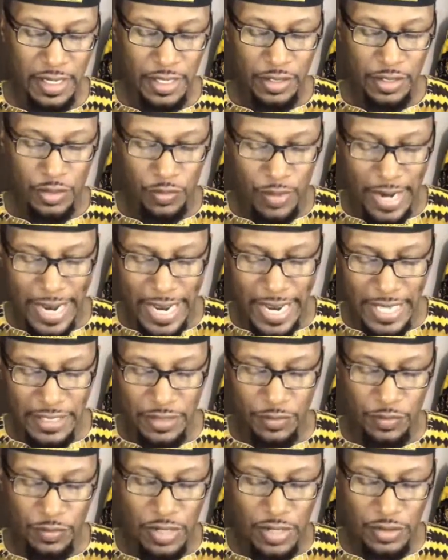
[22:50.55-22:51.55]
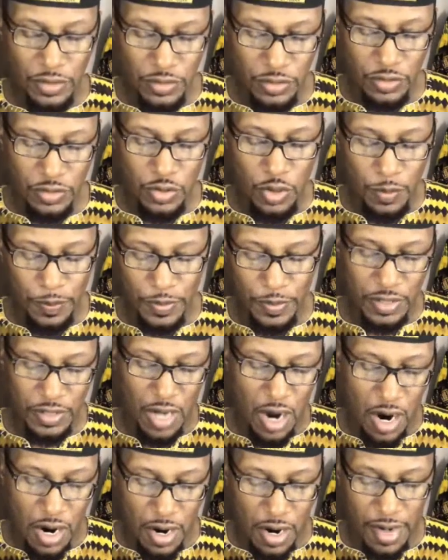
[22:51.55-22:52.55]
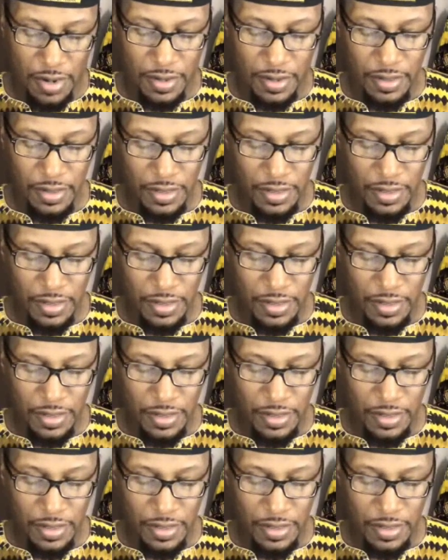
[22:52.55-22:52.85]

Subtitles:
the Rays and Russells Coopers are,